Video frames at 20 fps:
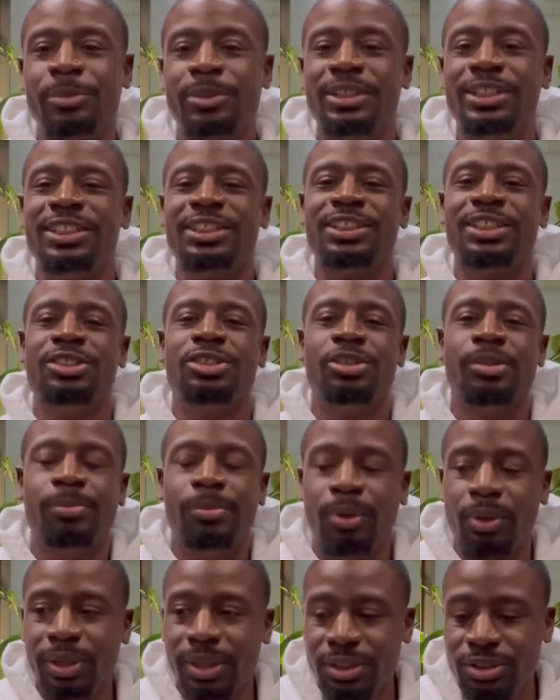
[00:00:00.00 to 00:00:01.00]
This is your
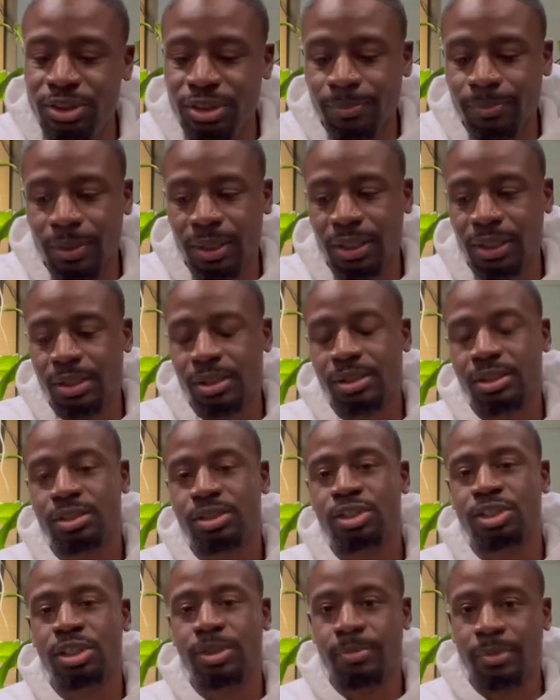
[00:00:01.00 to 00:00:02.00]
boy
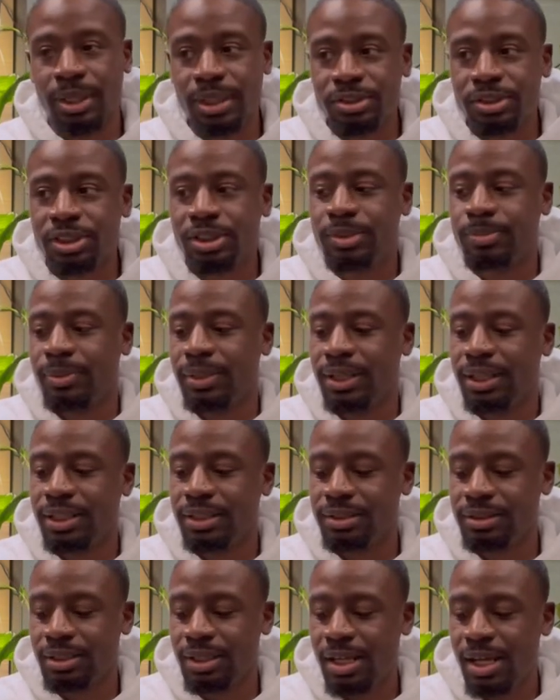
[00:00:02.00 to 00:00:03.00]
Jumanji's
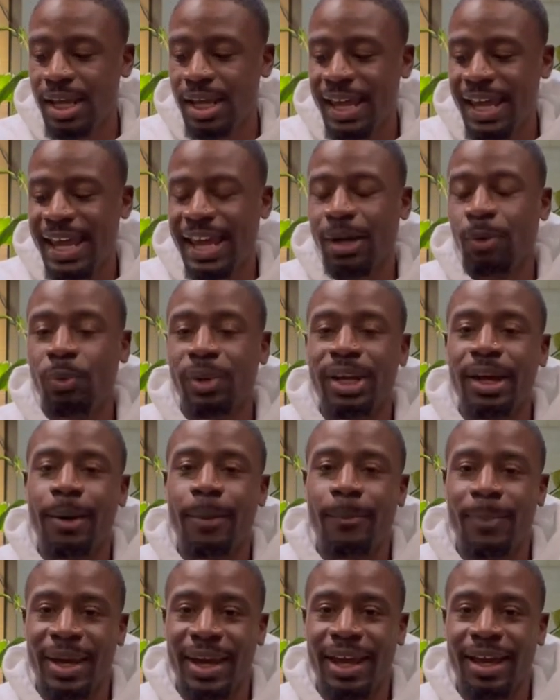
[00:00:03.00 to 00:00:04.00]
Plants, and we are
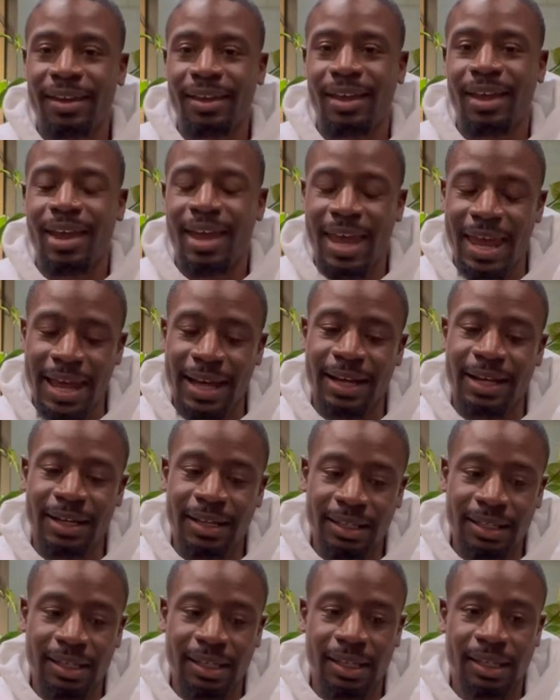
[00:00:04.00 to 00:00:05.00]
back at it
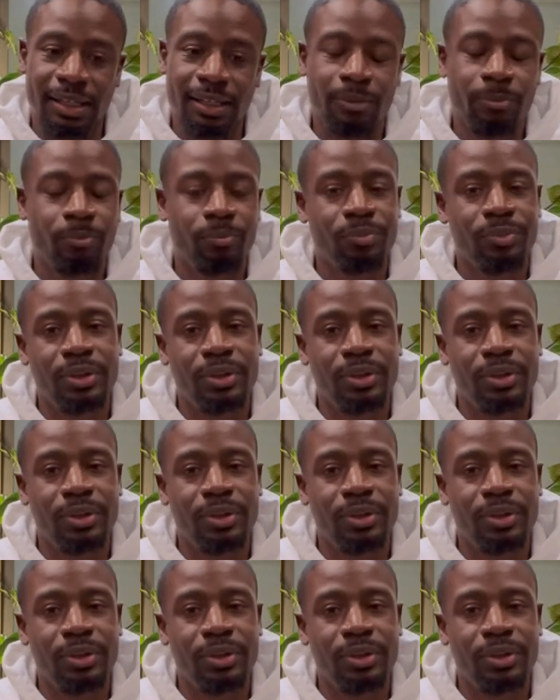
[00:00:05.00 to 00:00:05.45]
again.